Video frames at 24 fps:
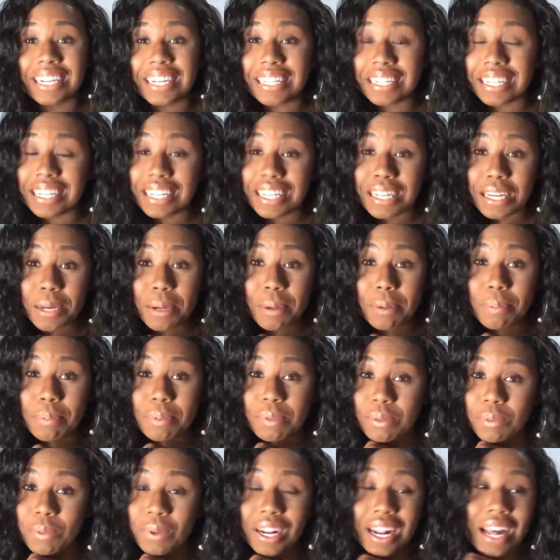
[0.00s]

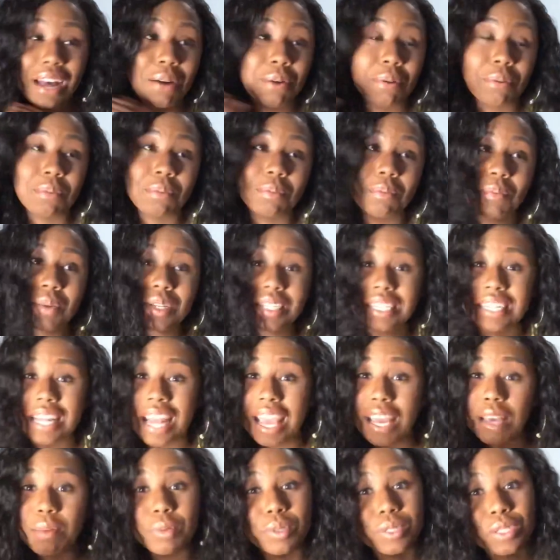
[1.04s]
clubs when I wasn't
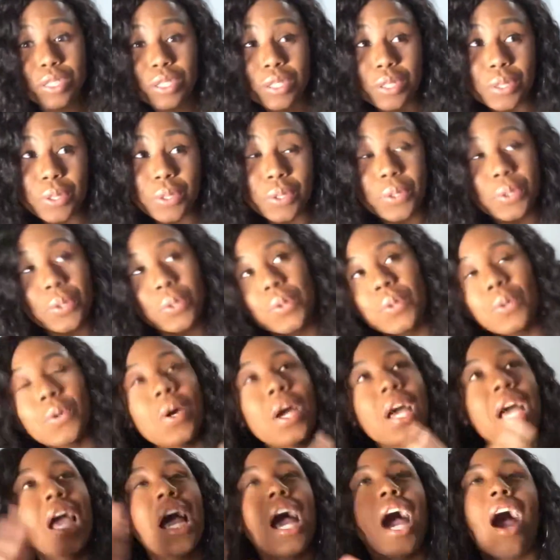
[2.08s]
able to.
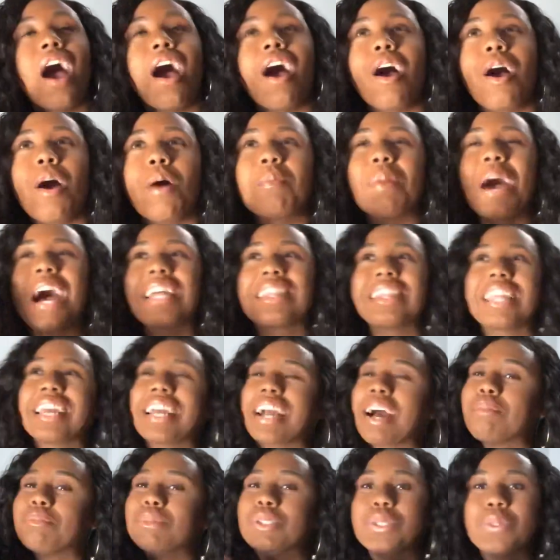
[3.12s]
I think
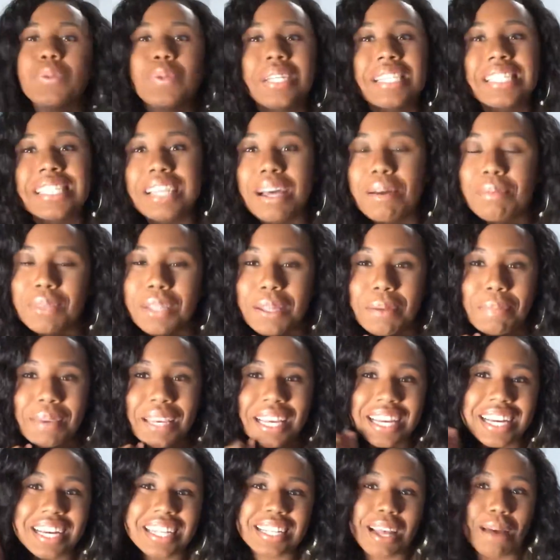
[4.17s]
I'm doing something
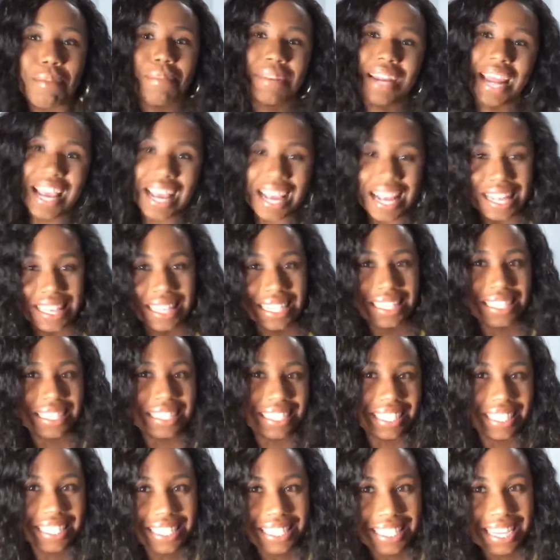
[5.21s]
because I'm dating the
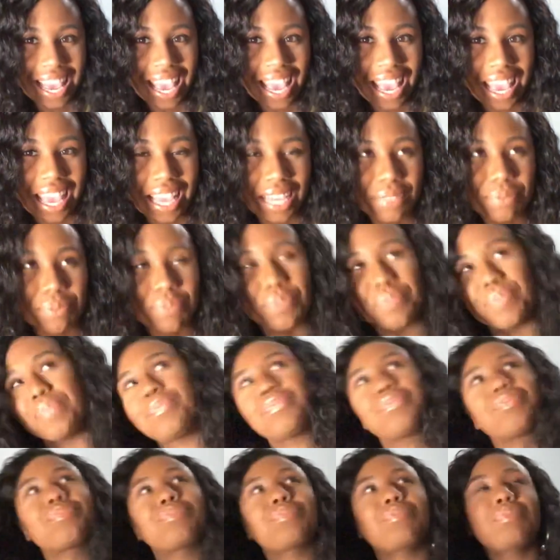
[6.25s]
DJ.
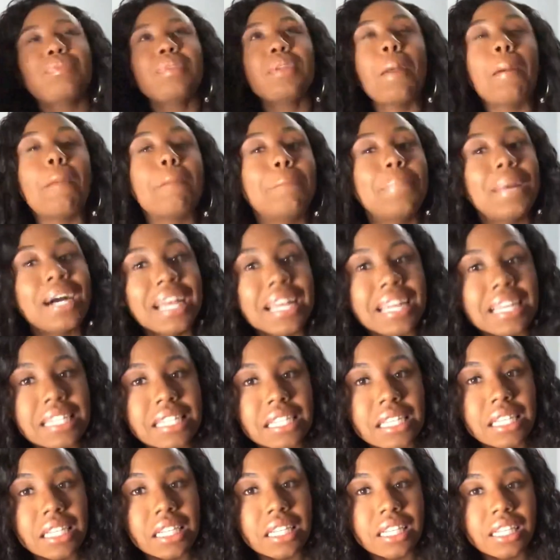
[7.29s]

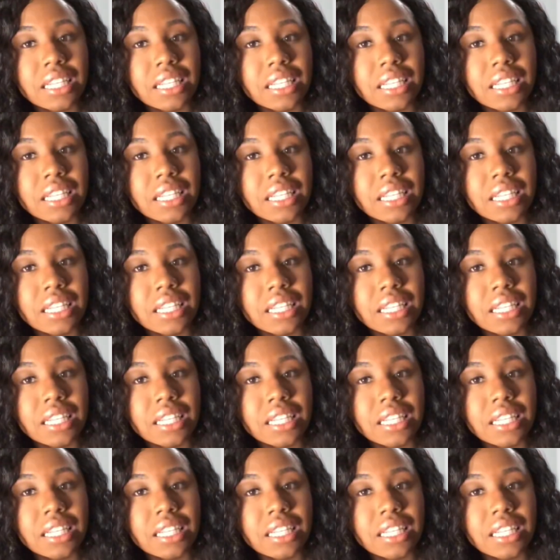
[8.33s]
But